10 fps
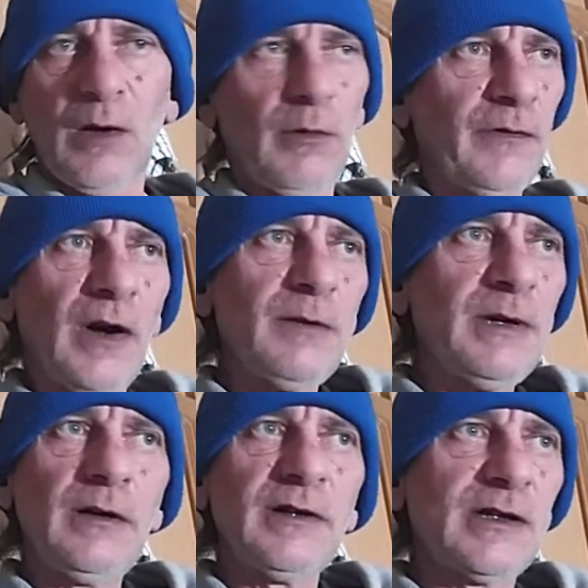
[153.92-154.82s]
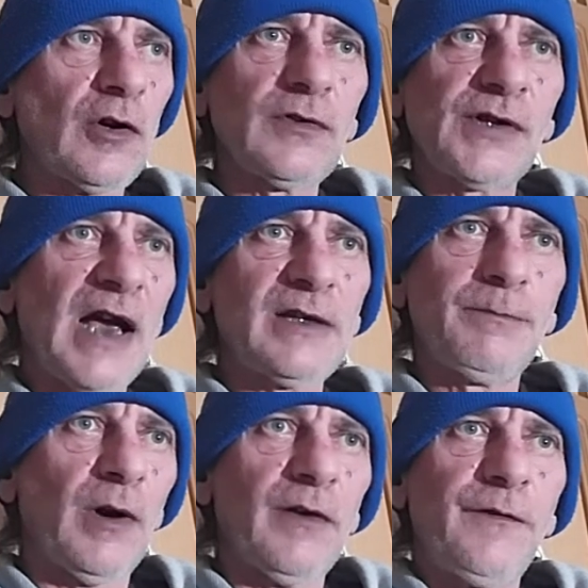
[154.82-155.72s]
We've only been in contact
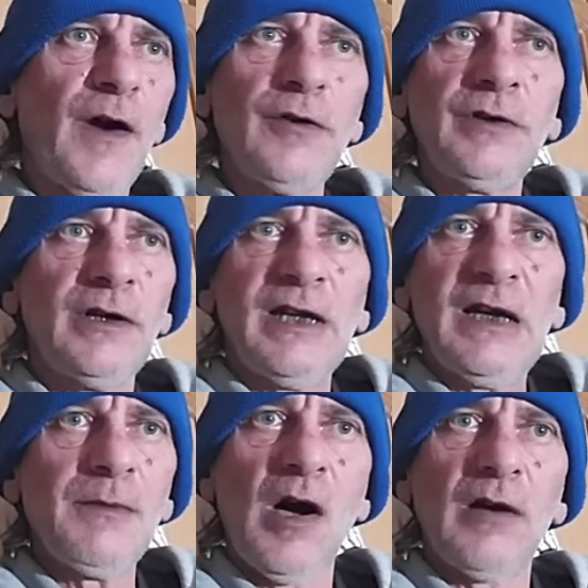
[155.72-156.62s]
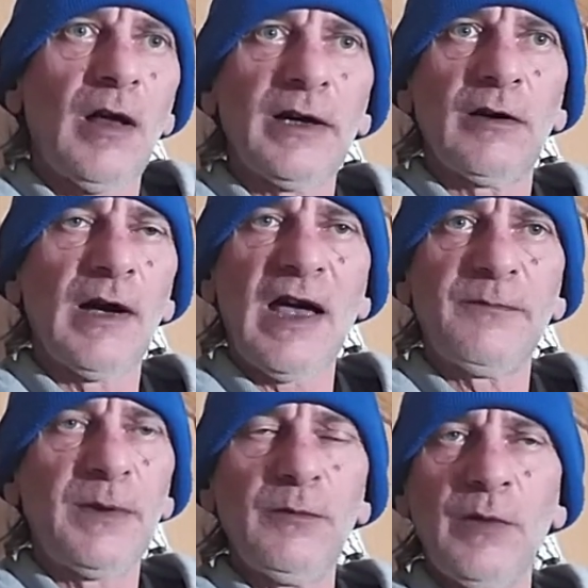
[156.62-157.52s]
by phone and email, like I
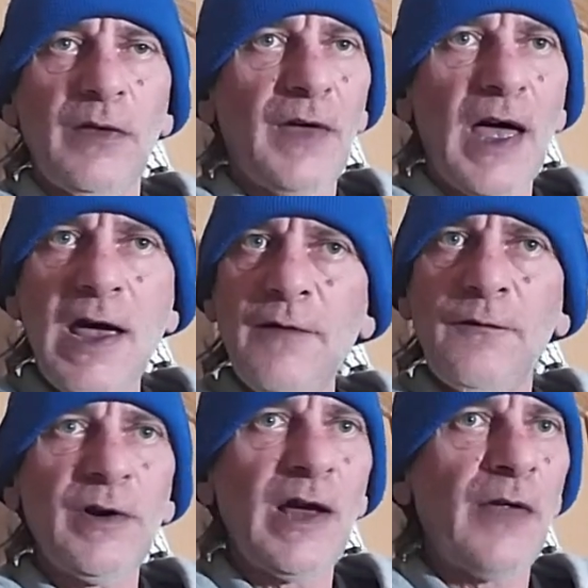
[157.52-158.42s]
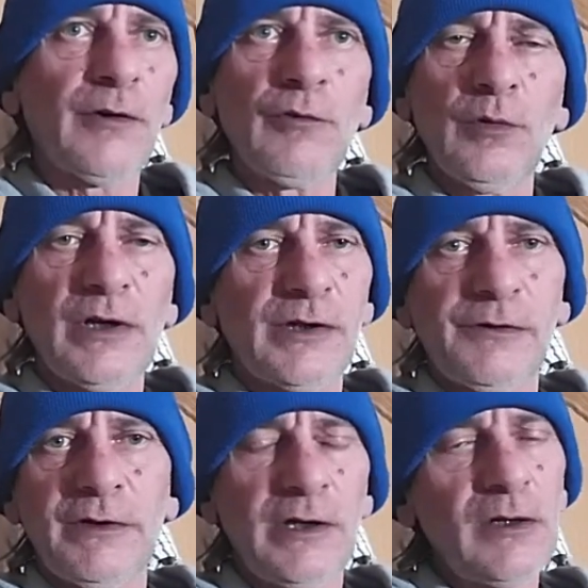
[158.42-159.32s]
have been with every other
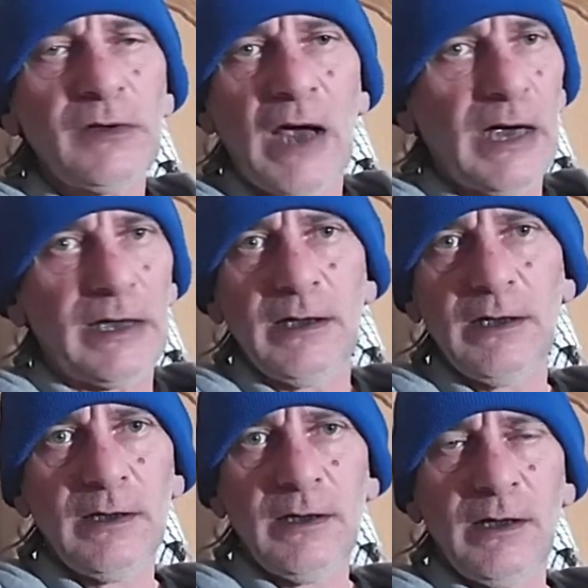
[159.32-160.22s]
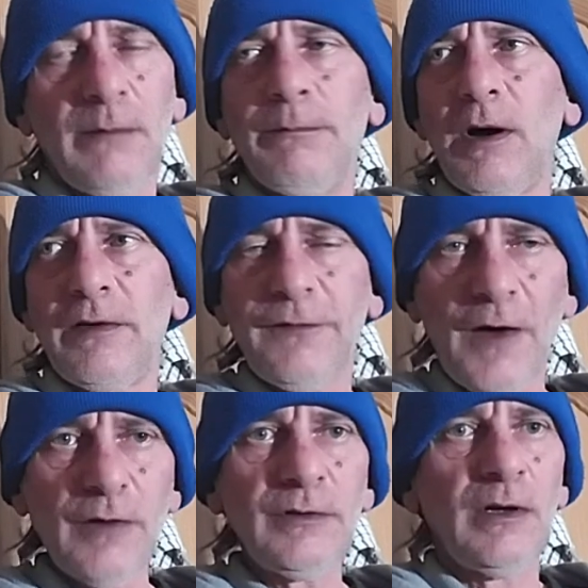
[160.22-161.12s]
auditor in the UK, by
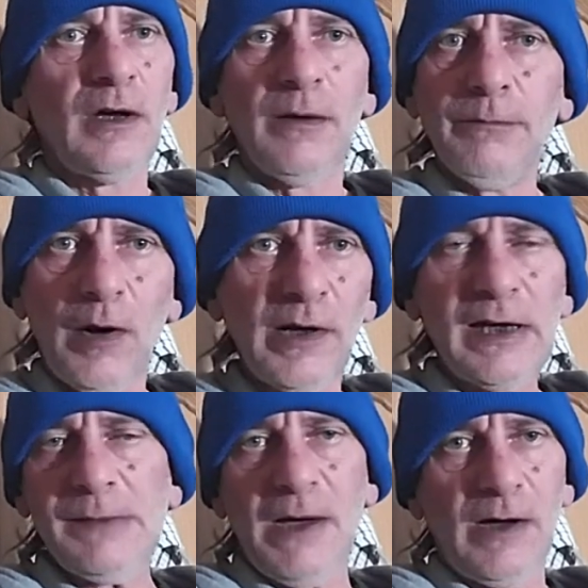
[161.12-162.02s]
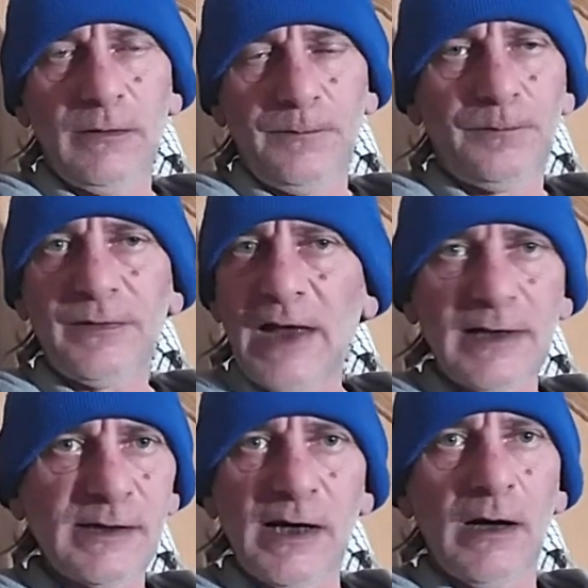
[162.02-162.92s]
phone and by email.
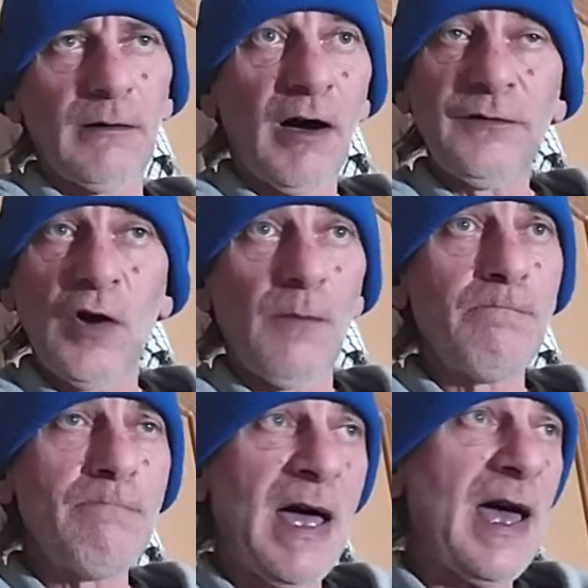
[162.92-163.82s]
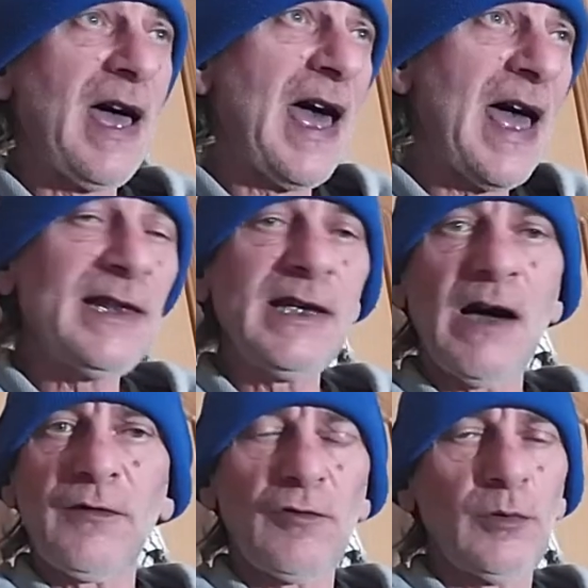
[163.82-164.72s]
That's it. I've not met any
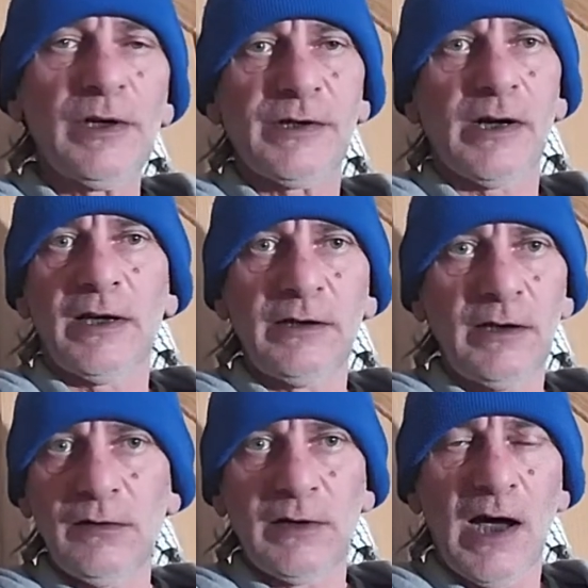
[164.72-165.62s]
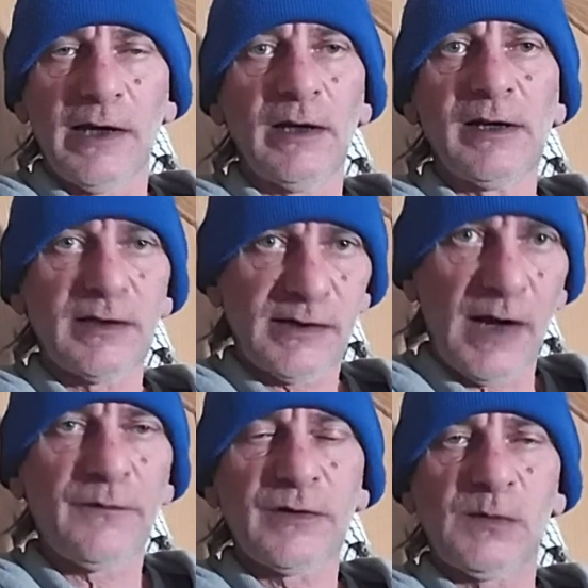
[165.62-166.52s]
other auditor in the UK
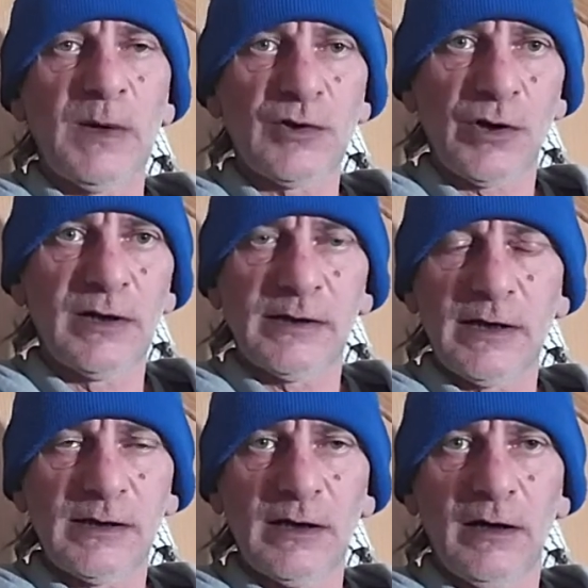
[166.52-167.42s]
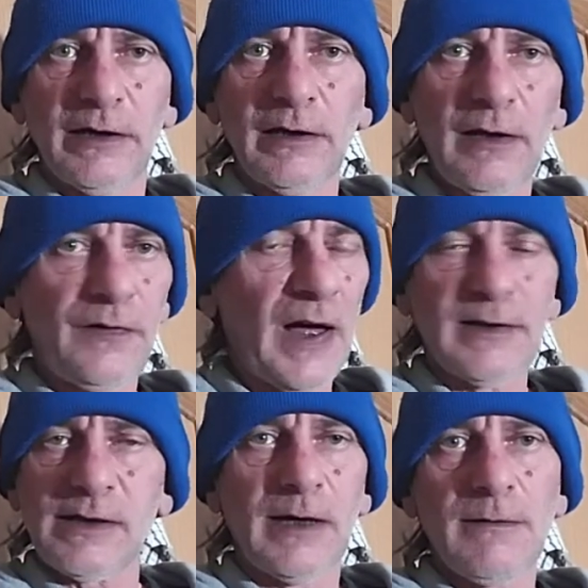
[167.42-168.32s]
except for Spitshine 69.
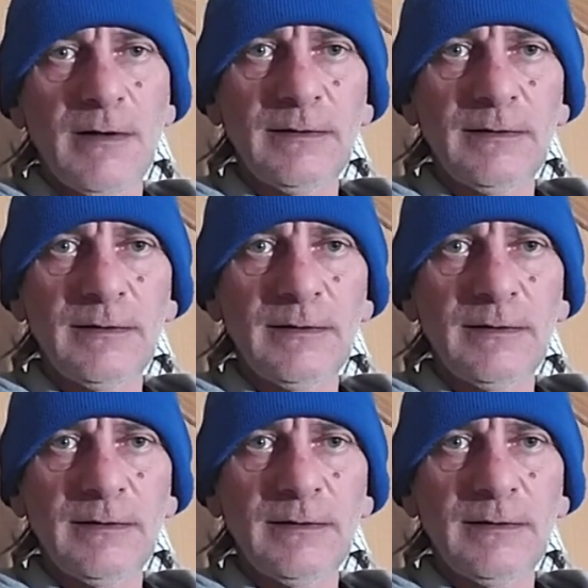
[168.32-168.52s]
That's it.